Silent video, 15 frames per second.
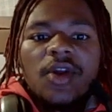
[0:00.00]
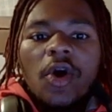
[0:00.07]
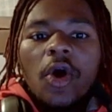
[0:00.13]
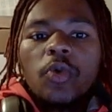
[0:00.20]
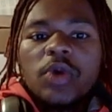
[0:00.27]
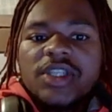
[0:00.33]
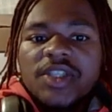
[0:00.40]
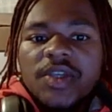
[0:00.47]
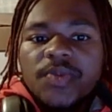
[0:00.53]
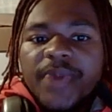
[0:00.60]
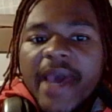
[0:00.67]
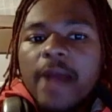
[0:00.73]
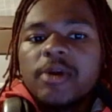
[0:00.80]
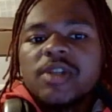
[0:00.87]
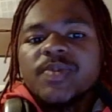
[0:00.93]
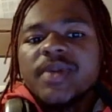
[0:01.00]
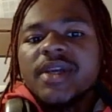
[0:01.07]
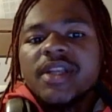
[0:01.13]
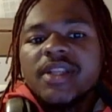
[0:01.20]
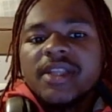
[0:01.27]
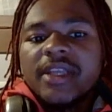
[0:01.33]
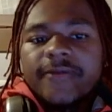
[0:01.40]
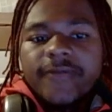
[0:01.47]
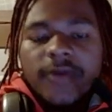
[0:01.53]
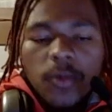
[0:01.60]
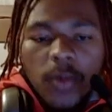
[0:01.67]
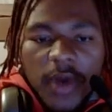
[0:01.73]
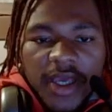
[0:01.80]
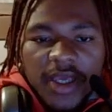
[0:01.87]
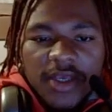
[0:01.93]
always empowers me in a different
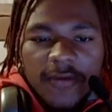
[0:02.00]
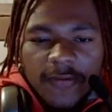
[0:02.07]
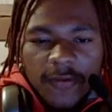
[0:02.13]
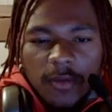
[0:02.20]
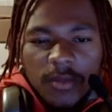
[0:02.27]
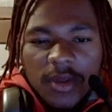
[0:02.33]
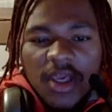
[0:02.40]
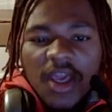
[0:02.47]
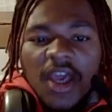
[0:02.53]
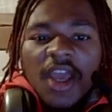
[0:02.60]
way. You feel me?